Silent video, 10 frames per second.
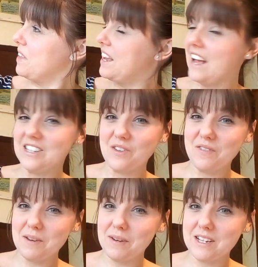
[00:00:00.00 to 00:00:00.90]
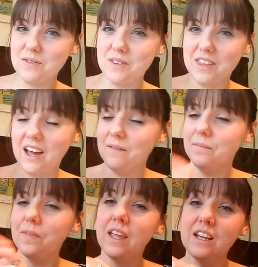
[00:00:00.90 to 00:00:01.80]
Yeah, so I'm really pleased with that.
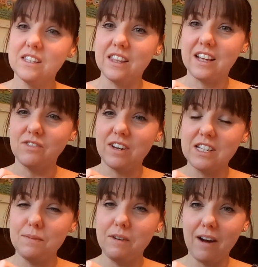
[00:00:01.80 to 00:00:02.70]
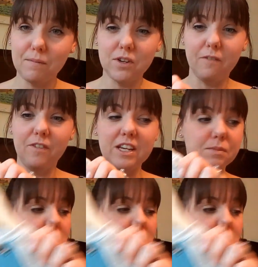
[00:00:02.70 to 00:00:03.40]
So that's ready to be wrapped up for his